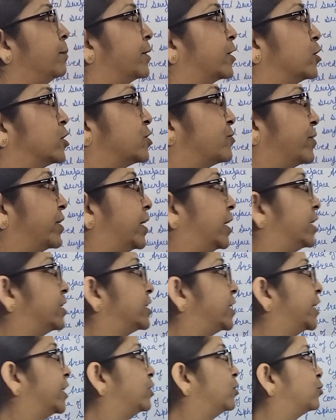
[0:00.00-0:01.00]
because we are
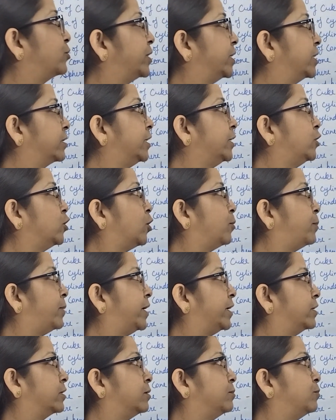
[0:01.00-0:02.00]
ignoring the top
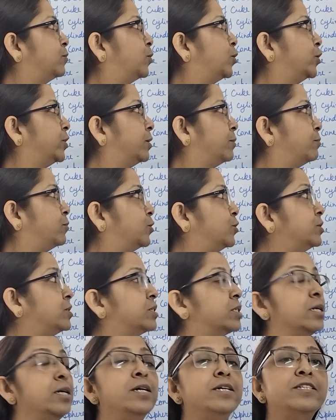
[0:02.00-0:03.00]
and the
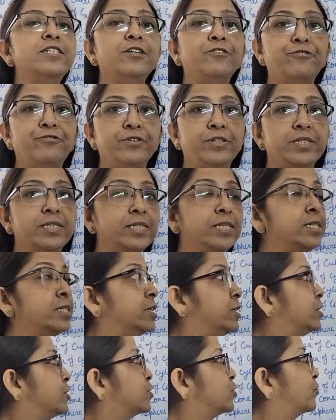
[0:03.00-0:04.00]
bottommost surfaces.
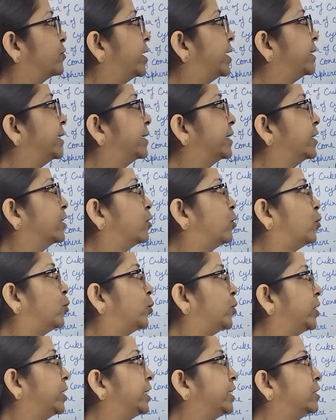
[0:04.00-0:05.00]
So we are taking
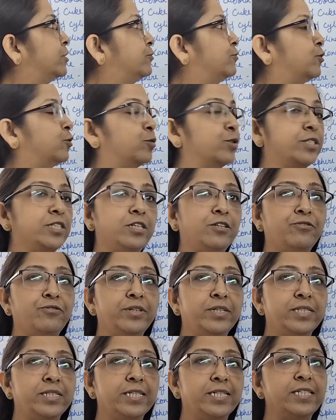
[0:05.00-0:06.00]
only the four
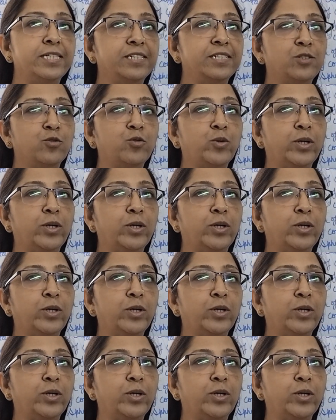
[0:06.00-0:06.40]
surfaces into